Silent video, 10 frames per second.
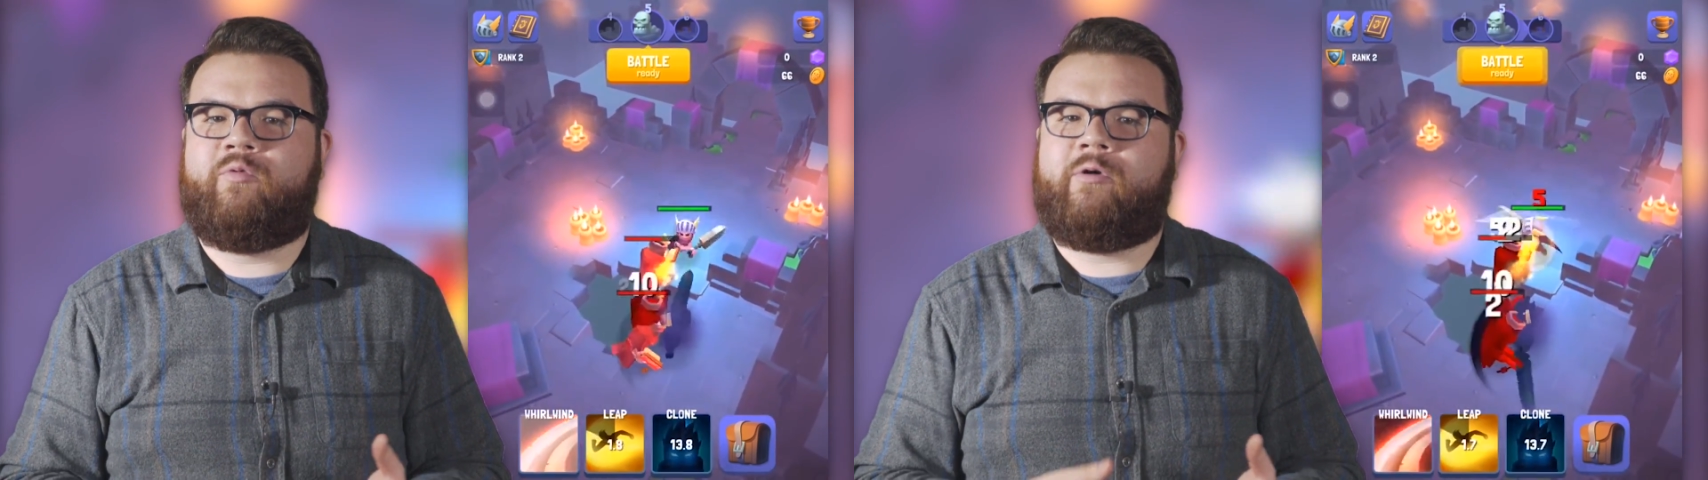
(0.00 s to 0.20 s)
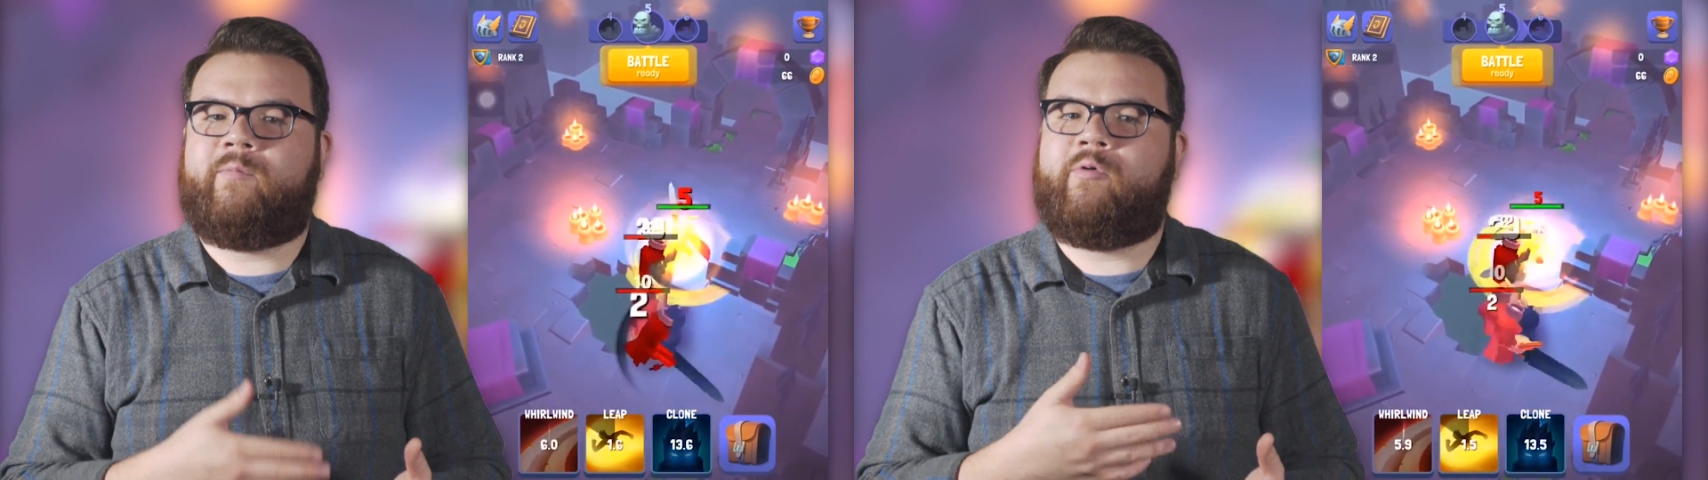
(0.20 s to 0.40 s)

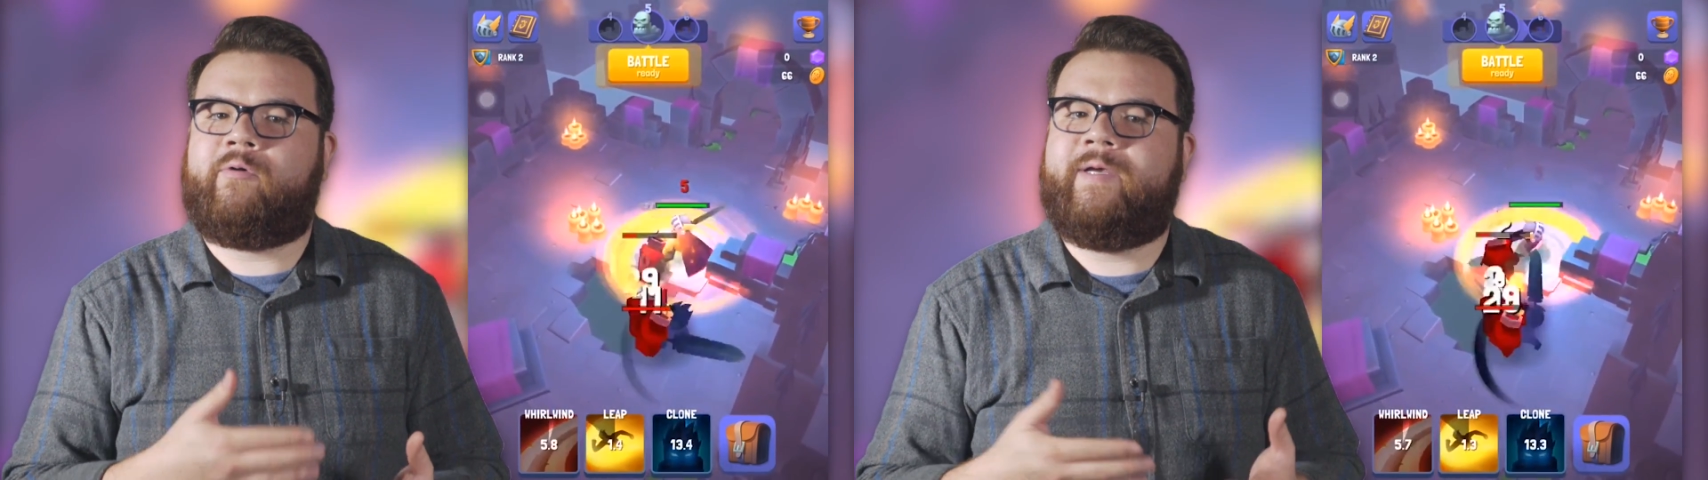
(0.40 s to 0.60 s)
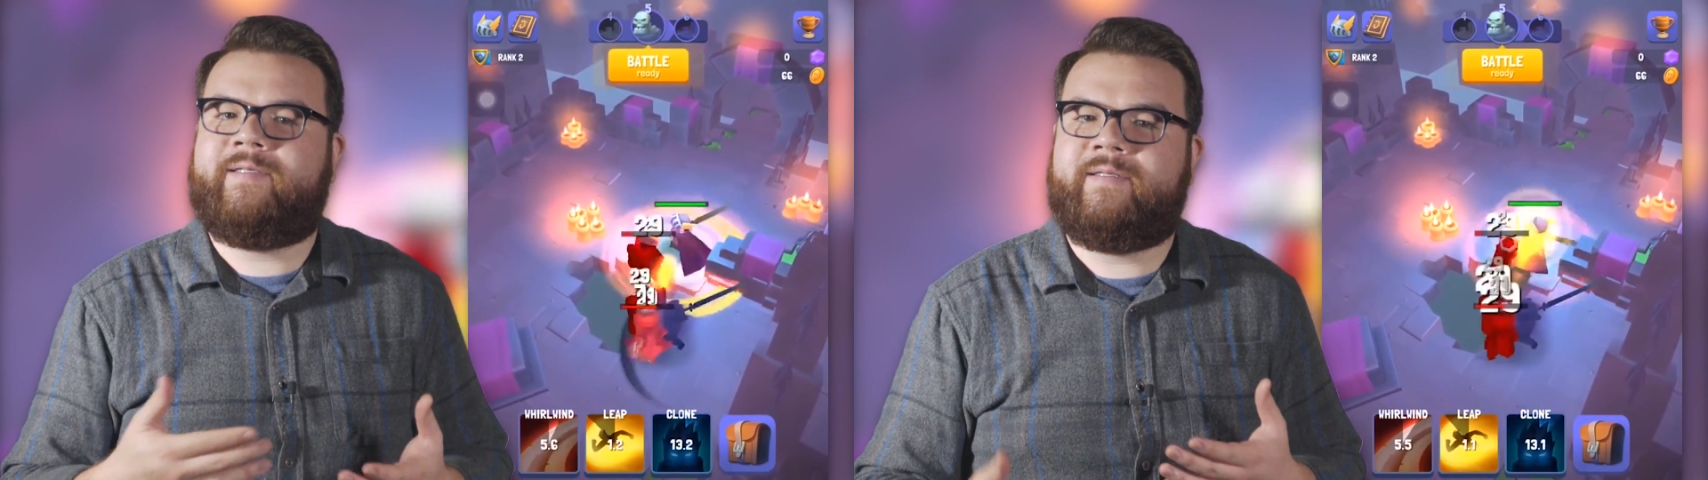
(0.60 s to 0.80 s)
more and
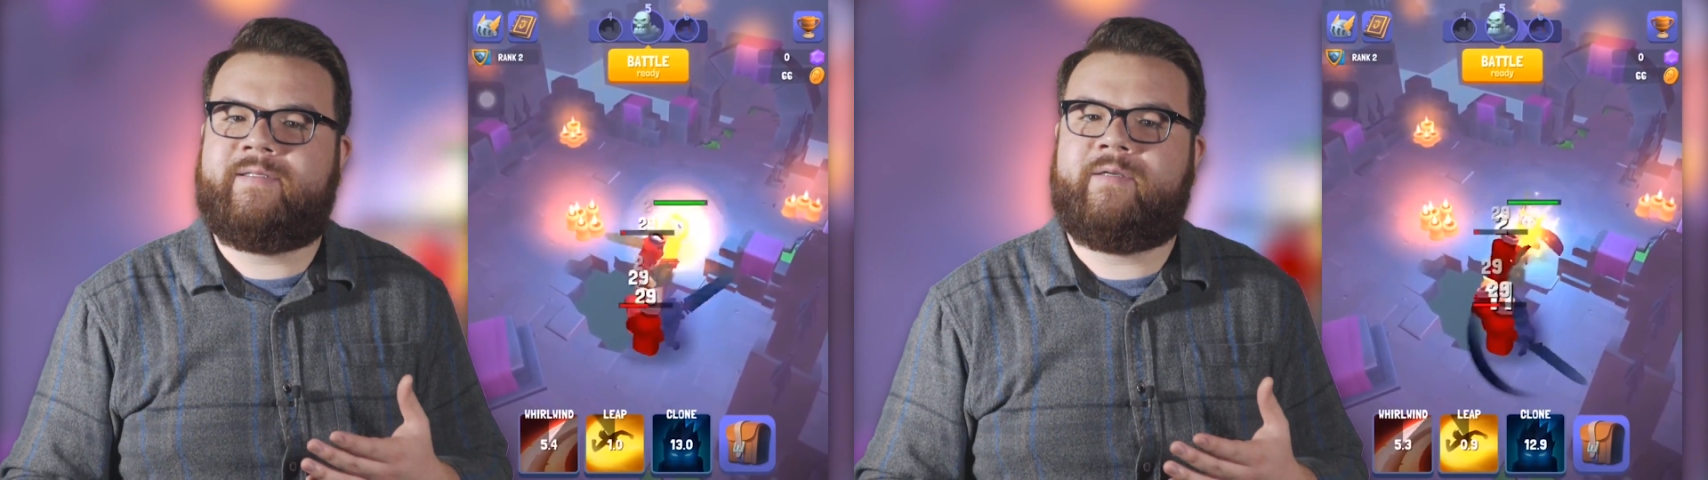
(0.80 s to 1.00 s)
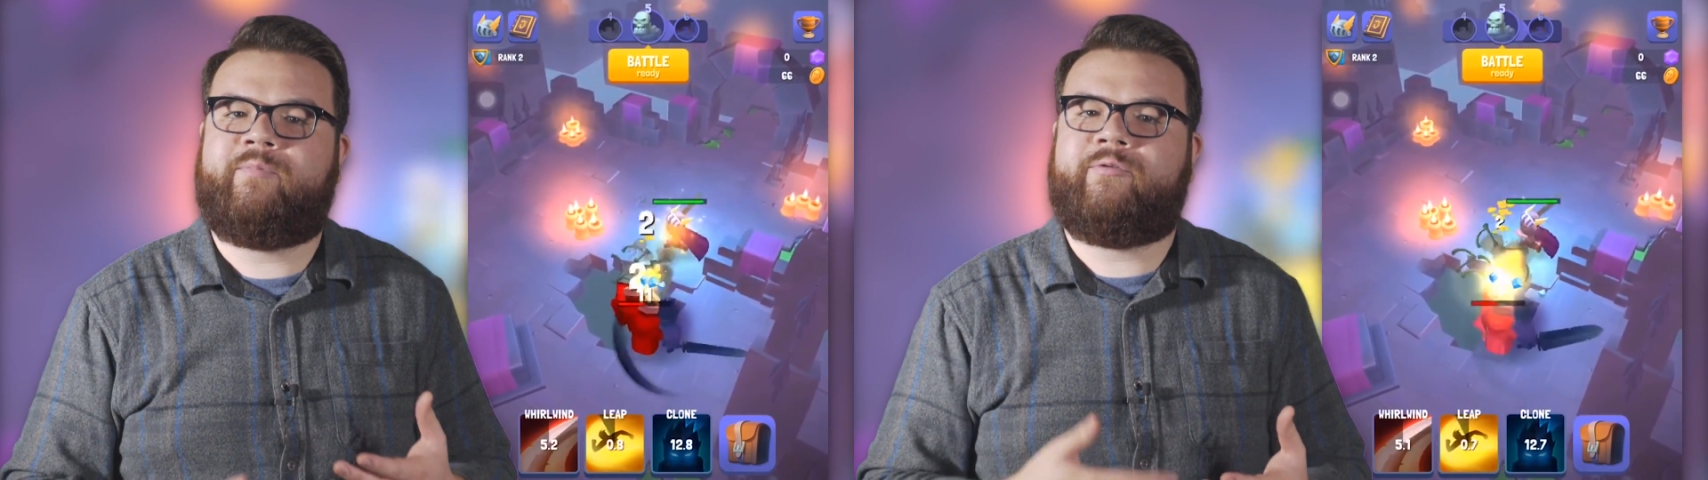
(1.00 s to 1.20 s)
more
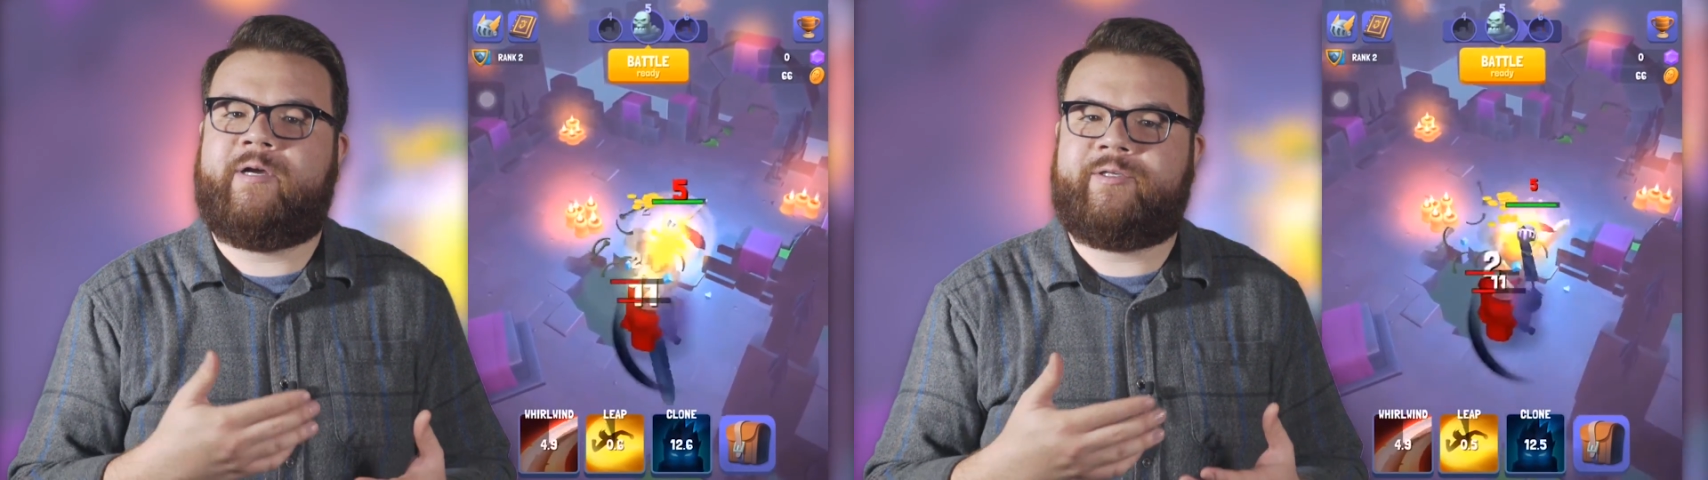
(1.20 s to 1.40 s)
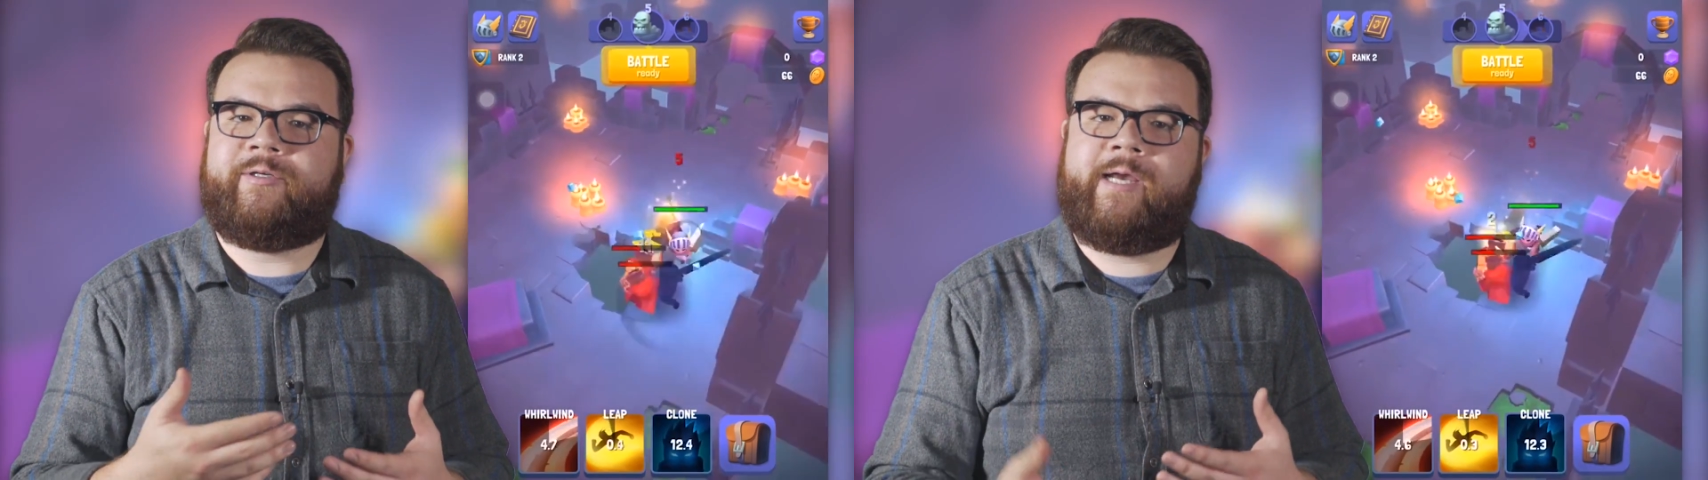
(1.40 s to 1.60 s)
reasons to
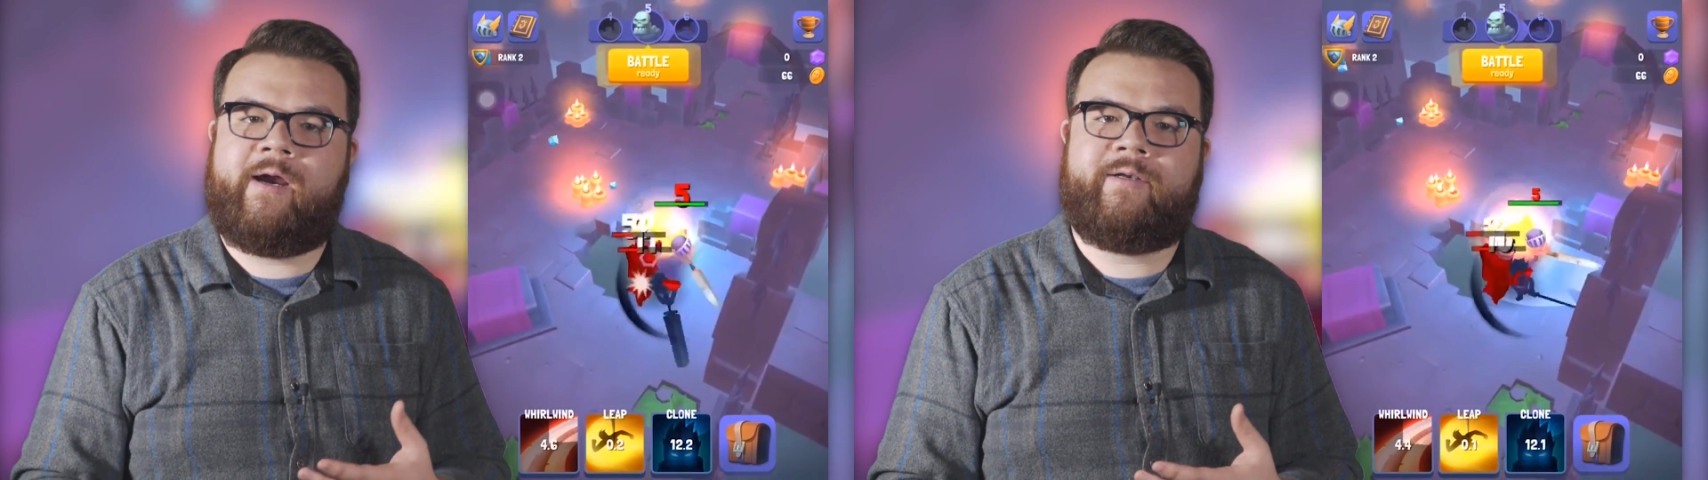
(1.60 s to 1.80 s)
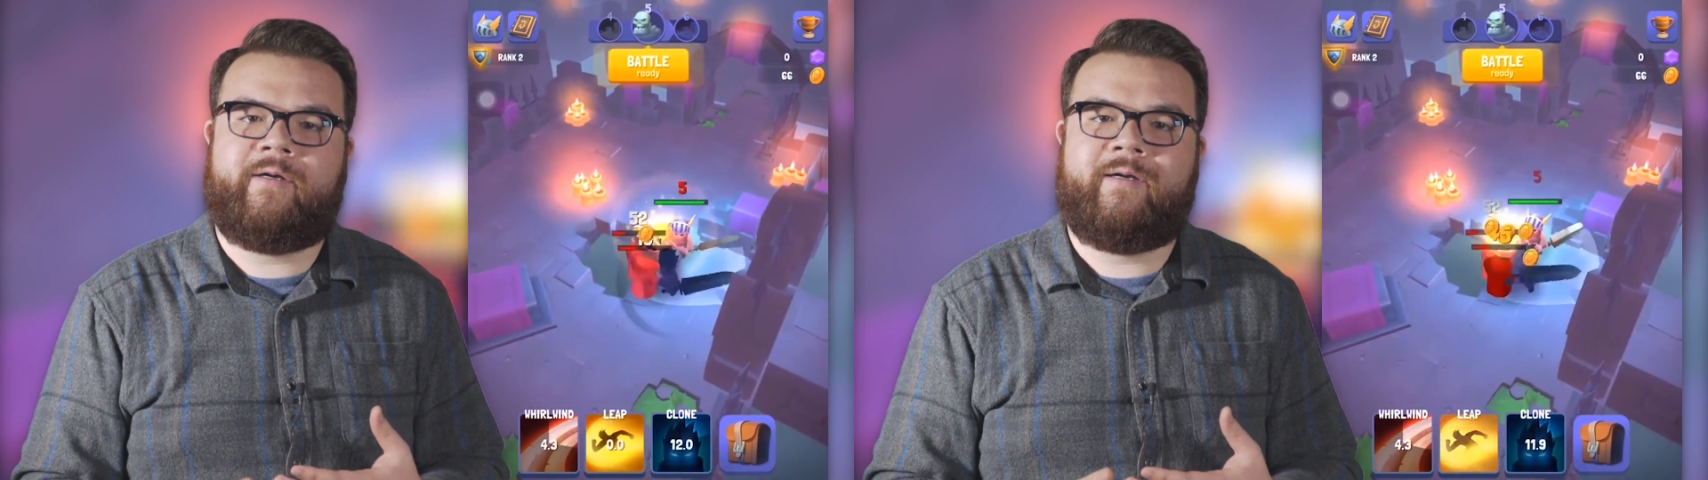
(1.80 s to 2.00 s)
progress your
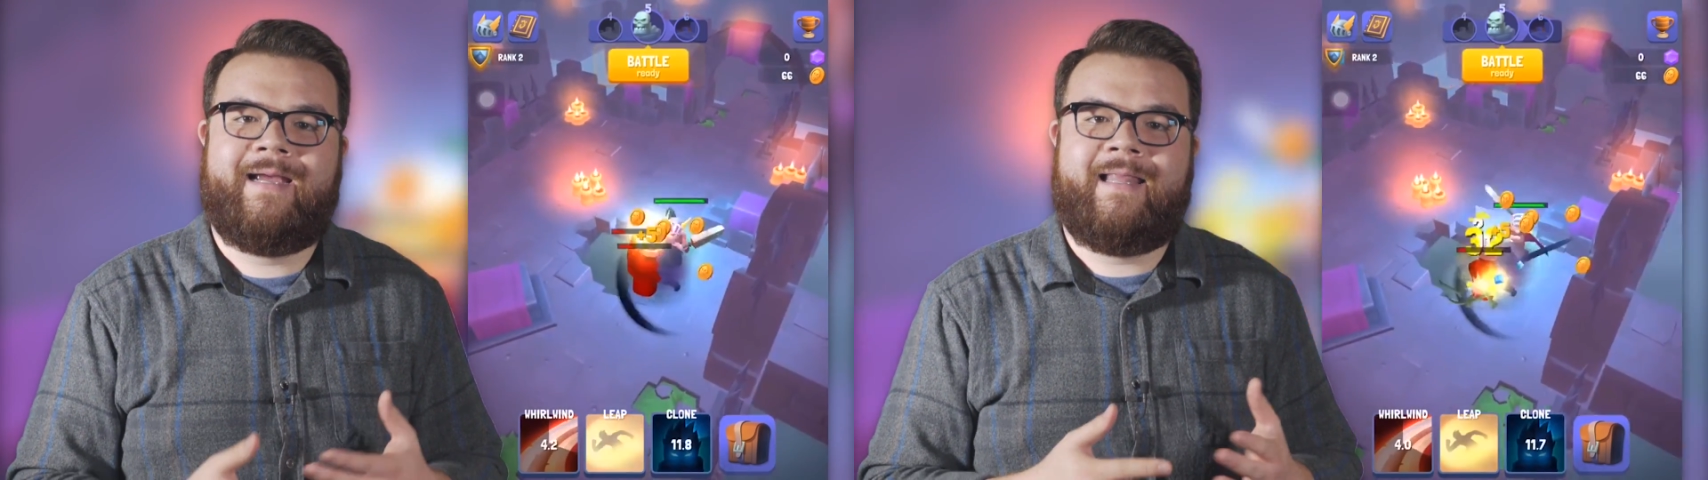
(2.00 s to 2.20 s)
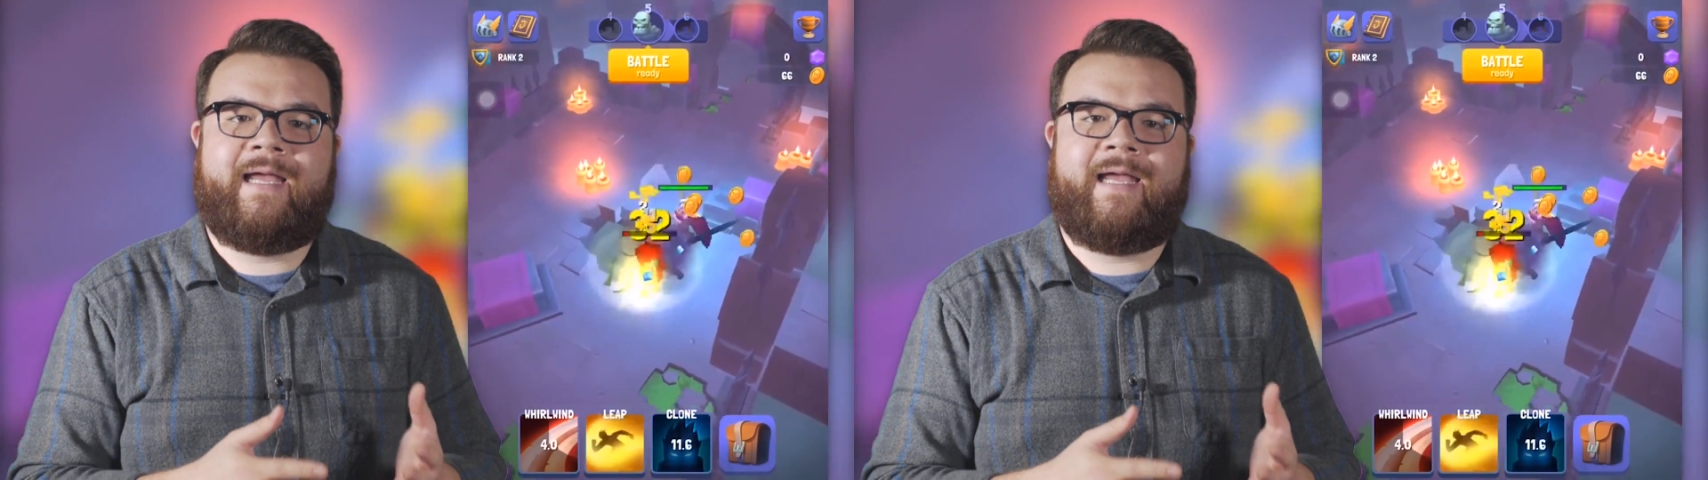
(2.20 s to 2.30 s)
character.